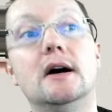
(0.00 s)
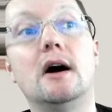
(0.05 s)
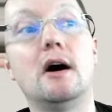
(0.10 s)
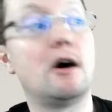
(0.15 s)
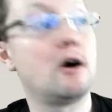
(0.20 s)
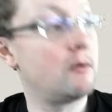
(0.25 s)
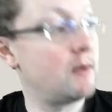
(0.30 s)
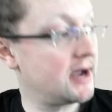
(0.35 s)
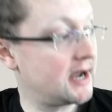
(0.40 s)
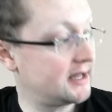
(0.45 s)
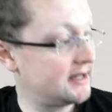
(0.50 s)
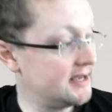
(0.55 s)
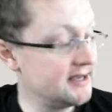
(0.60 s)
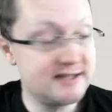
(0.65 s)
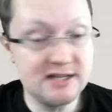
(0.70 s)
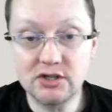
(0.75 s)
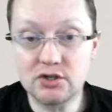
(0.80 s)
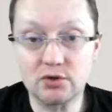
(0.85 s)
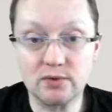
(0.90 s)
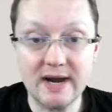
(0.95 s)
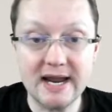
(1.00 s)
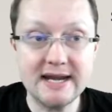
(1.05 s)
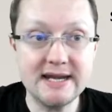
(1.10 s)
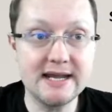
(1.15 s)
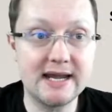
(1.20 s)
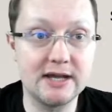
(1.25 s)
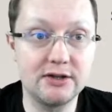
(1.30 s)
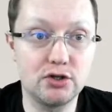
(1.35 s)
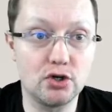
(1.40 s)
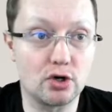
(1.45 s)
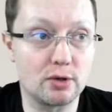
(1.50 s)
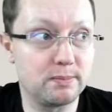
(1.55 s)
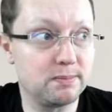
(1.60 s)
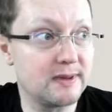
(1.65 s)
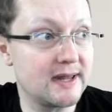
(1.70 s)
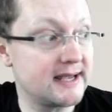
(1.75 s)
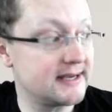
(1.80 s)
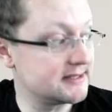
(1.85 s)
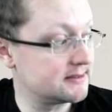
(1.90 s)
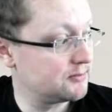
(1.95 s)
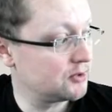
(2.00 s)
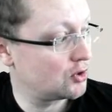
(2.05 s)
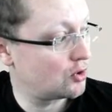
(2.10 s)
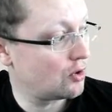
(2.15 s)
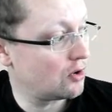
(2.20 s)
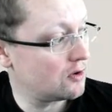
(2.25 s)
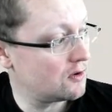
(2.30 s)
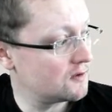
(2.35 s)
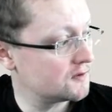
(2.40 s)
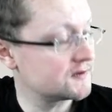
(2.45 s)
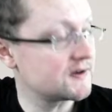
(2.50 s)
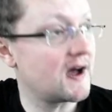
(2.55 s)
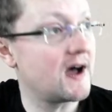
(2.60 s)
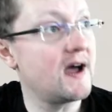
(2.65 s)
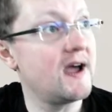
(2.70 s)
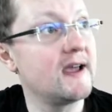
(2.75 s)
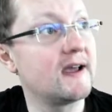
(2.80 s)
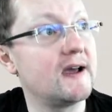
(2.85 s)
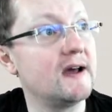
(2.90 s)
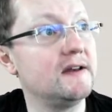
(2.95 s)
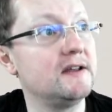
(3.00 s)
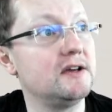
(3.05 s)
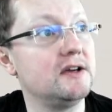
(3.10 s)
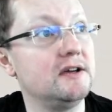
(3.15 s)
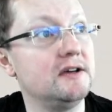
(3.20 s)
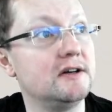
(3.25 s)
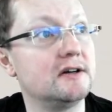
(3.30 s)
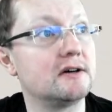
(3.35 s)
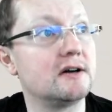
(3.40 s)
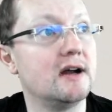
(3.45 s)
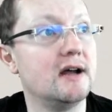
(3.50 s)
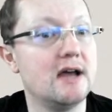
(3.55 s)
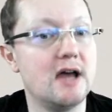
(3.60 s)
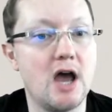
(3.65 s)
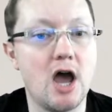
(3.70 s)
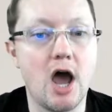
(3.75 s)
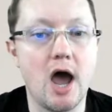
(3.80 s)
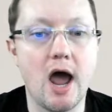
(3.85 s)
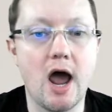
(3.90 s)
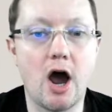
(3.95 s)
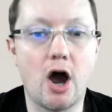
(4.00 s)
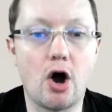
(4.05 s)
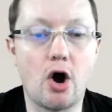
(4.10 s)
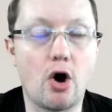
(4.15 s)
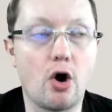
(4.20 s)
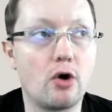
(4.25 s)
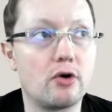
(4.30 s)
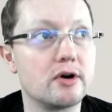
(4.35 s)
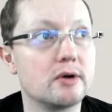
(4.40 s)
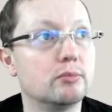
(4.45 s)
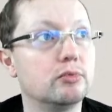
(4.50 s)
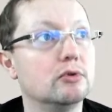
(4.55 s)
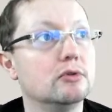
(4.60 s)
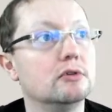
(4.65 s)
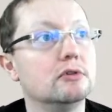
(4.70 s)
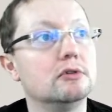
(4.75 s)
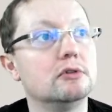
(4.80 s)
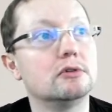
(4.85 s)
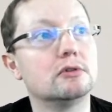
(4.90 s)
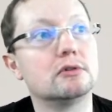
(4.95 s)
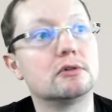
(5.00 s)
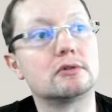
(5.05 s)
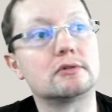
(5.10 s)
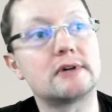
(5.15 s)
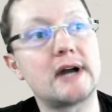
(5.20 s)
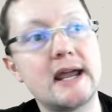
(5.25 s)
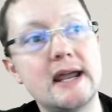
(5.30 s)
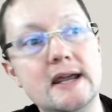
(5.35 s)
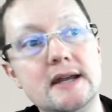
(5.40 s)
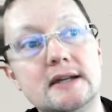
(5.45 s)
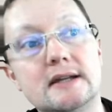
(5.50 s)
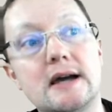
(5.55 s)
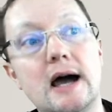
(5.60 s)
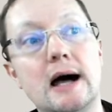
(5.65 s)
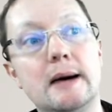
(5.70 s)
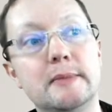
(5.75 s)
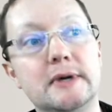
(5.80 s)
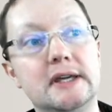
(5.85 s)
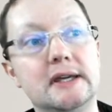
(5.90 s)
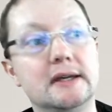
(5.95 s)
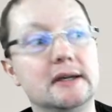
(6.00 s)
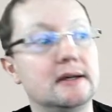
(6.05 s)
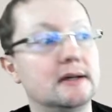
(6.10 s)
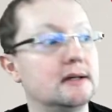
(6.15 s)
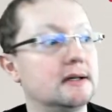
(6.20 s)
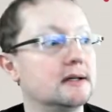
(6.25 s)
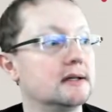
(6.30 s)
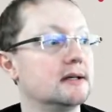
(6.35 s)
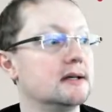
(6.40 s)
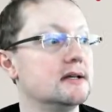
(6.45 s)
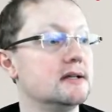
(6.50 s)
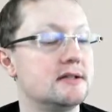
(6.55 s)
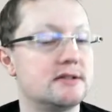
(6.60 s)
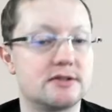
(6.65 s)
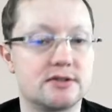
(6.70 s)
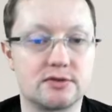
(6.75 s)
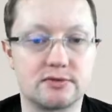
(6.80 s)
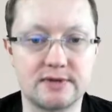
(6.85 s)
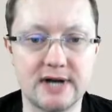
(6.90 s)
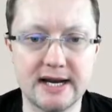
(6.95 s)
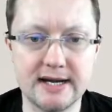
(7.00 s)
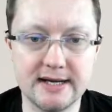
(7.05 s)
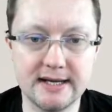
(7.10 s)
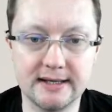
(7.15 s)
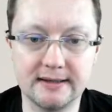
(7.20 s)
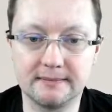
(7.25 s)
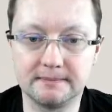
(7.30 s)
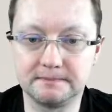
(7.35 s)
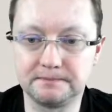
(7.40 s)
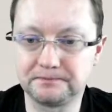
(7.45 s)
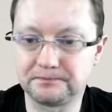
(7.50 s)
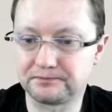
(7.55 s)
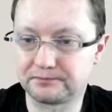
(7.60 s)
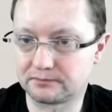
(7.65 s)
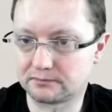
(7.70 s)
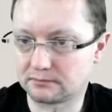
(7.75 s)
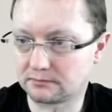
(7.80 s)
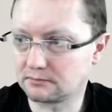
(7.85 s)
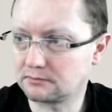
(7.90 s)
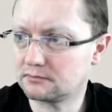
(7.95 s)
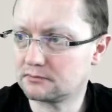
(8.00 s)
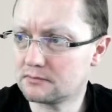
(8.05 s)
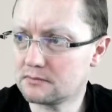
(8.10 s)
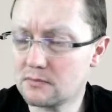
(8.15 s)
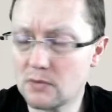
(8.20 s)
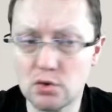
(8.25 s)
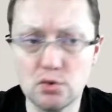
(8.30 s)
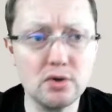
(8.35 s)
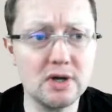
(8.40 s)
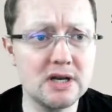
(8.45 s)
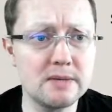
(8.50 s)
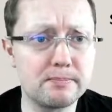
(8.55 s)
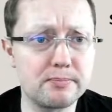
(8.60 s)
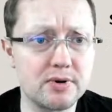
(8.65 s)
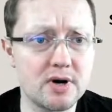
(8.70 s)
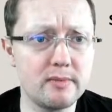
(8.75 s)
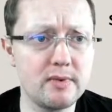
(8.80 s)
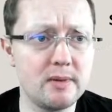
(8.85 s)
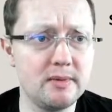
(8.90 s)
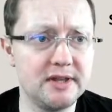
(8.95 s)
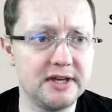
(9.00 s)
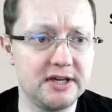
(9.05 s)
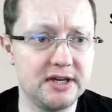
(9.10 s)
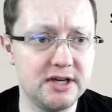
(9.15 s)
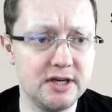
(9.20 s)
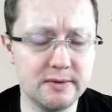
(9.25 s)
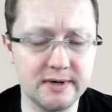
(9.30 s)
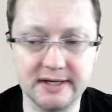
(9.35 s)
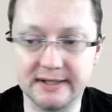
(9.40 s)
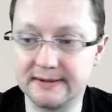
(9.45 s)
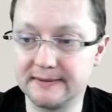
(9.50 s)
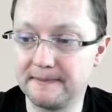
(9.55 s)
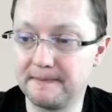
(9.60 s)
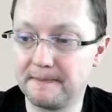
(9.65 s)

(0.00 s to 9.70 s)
Oh my God, is it raining at your place? Because I can hear a horrible rain coming. It's raining. You can probably hear it.